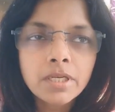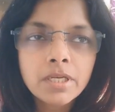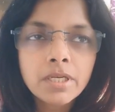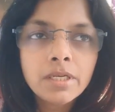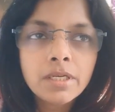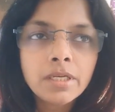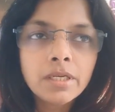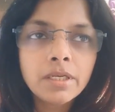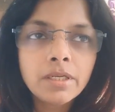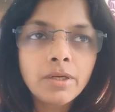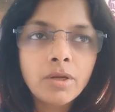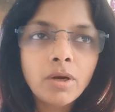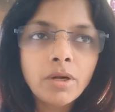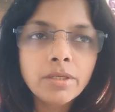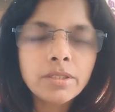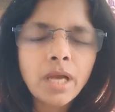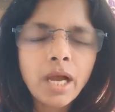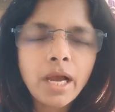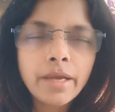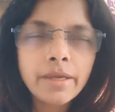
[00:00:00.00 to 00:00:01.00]
Not
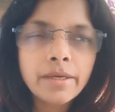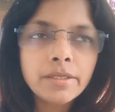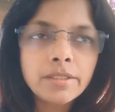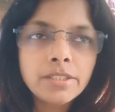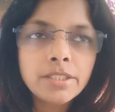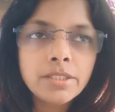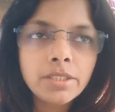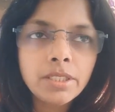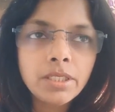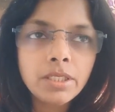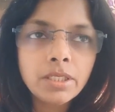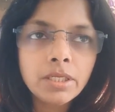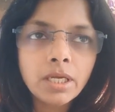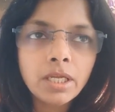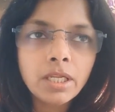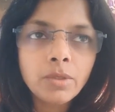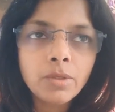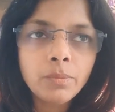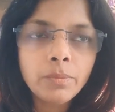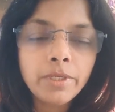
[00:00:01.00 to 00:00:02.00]
iron, steel,
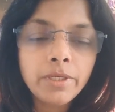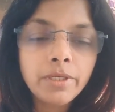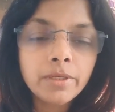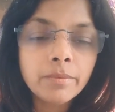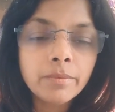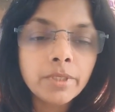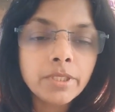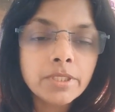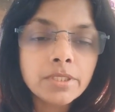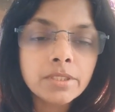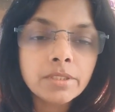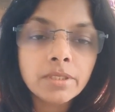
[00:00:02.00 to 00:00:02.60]
aluminium, etc.